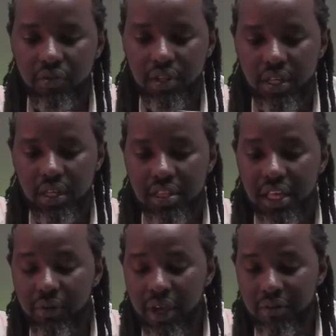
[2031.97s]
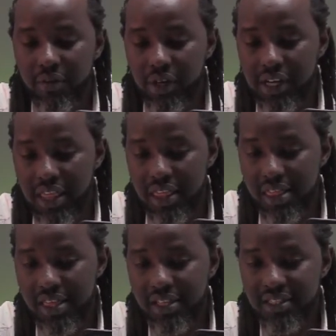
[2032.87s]
Then we have got
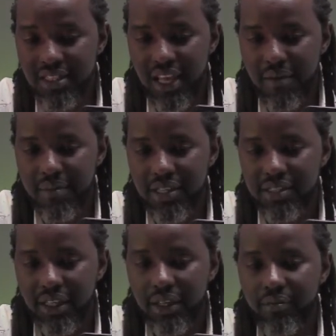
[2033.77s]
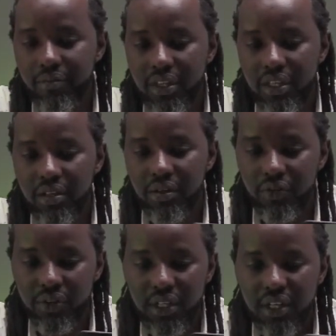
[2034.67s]
this amazing,
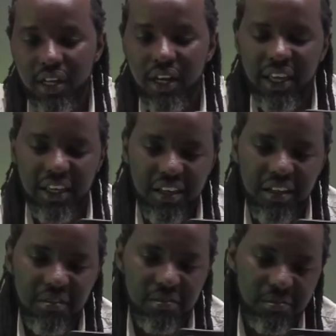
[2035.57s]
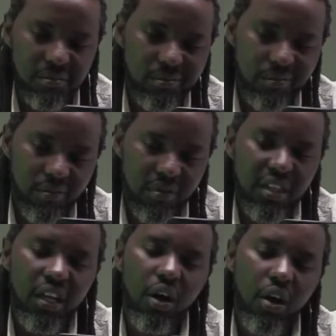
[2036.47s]
like
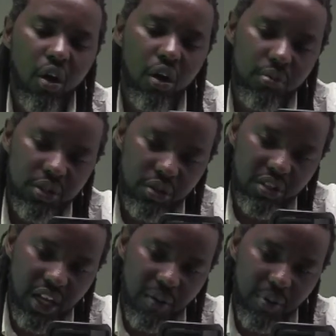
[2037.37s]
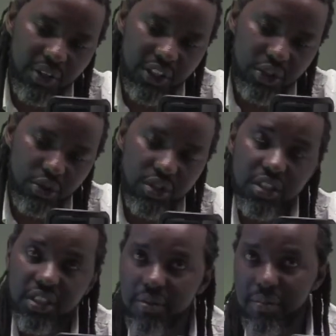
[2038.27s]
almost looks like a point and shoot,
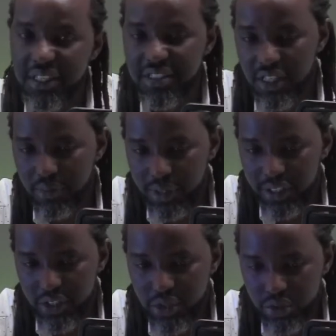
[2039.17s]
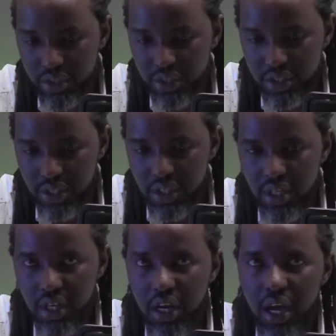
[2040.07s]
but isn't a point and shoot,
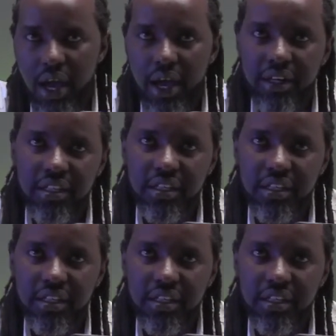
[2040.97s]
and gives you